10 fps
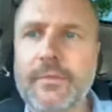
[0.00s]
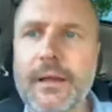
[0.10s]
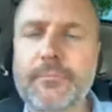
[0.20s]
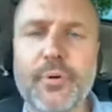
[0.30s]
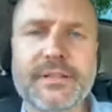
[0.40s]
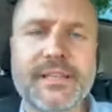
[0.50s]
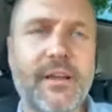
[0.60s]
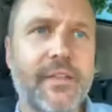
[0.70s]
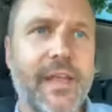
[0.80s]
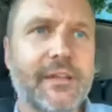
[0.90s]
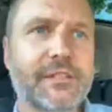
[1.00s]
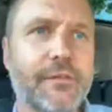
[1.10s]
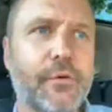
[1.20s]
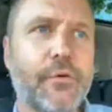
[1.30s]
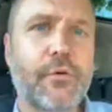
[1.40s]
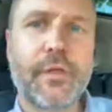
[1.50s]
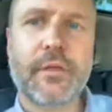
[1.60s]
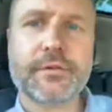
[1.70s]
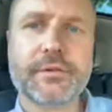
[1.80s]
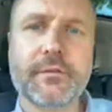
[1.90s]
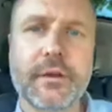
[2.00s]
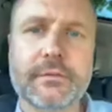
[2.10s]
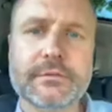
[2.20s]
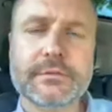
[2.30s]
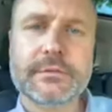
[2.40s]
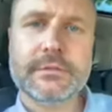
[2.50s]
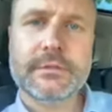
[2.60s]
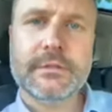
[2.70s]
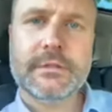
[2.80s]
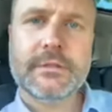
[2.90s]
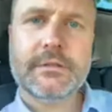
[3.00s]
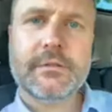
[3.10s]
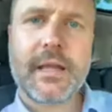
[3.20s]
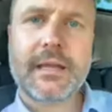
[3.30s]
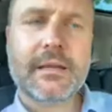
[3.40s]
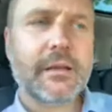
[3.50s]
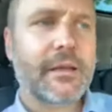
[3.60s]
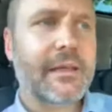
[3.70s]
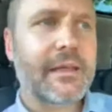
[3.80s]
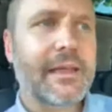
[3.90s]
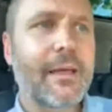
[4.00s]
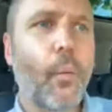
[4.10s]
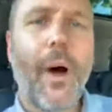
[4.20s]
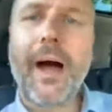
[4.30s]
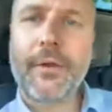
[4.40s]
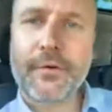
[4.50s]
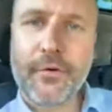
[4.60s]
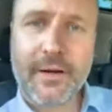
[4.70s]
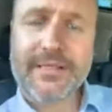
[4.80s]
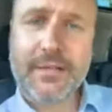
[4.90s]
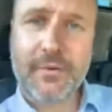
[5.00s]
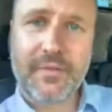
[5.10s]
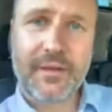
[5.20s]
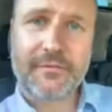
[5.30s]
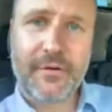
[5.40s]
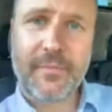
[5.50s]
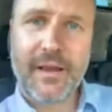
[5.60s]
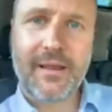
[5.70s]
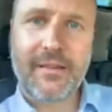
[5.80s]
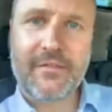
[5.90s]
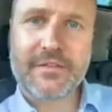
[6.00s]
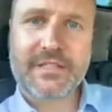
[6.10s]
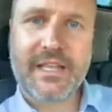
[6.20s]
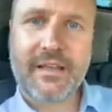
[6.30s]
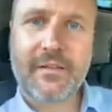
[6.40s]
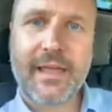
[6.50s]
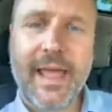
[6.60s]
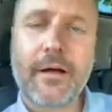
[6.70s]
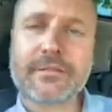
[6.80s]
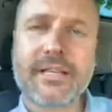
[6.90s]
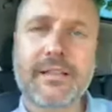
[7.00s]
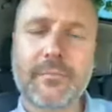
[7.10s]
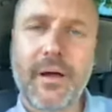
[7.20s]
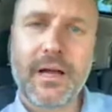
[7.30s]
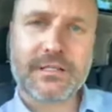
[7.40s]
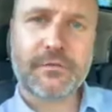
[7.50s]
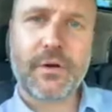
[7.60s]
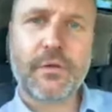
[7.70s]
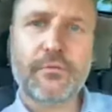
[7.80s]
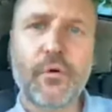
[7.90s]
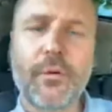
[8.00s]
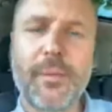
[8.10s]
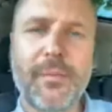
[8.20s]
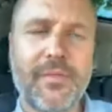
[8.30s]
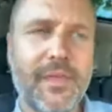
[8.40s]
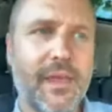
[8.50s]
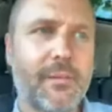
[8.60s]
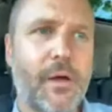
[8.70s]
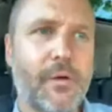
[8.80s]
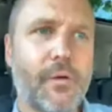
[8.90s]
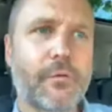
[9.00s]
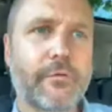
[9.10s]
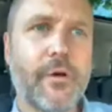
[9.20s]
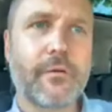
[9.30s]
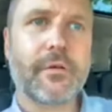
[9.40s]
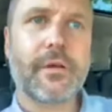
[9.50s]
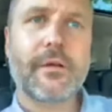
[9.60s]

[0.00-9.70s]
right? Press in on the edges of who you think you're serving. Like, get wild and crazy with it for a minute and just think like outside the box of what you've normally been thinking about who you serve.